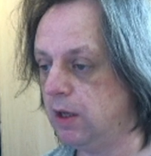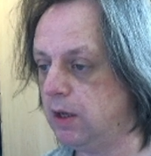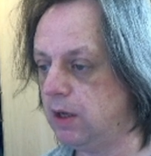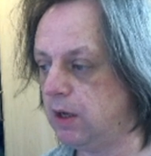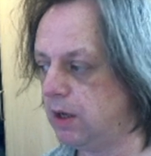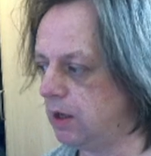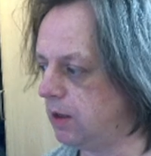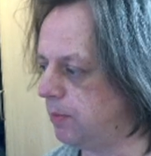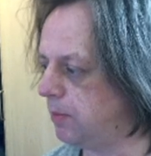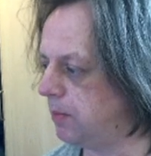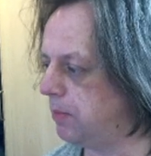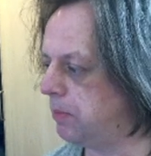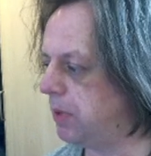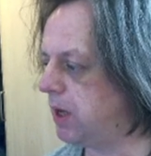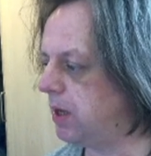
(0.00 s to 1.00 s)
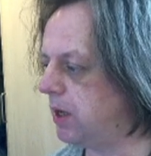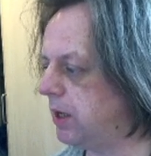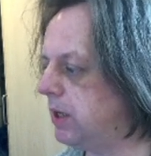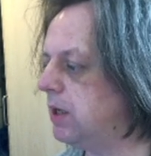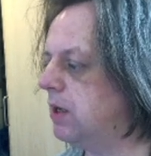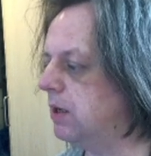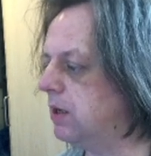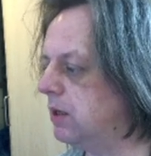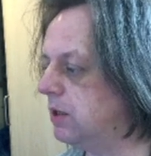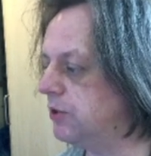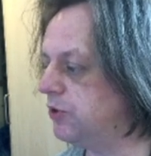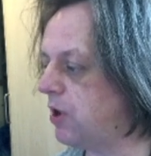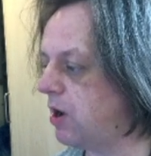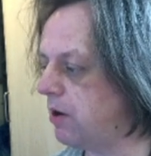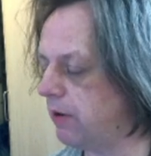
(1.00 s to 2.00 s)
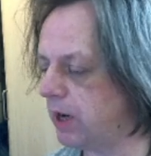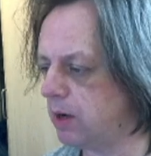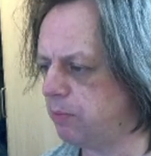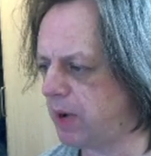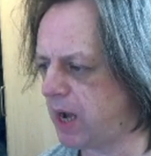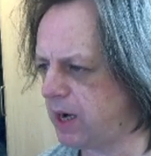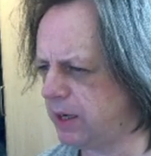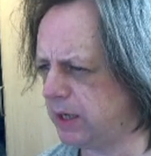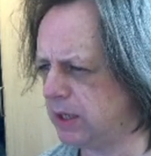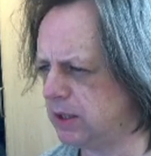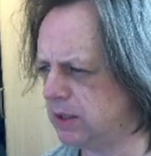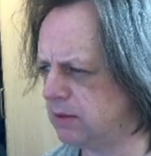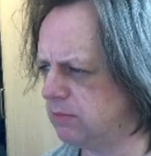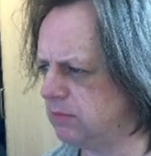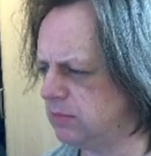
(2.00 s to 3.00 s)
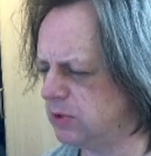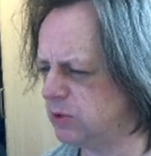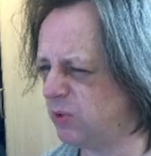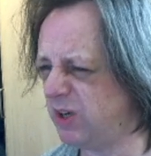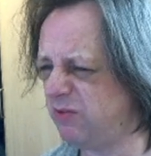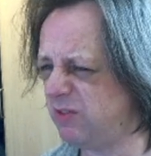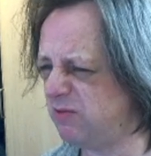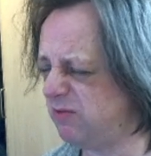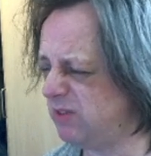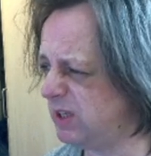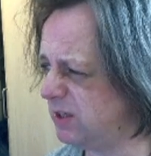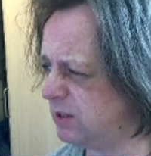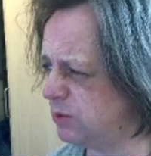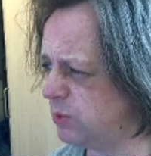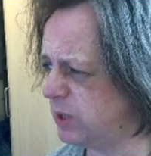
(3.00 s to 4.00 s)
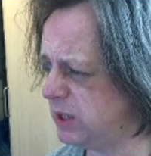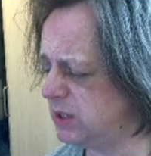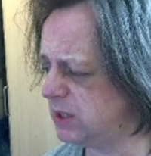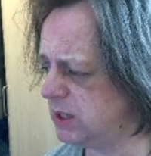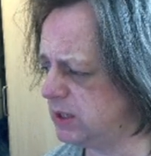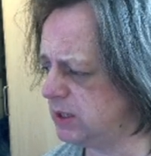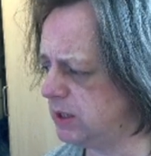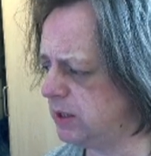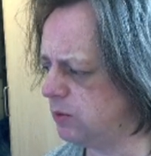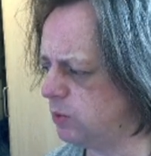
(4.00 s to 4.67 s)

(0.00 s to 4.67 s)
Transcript: by Atari back in 2015 or 2016,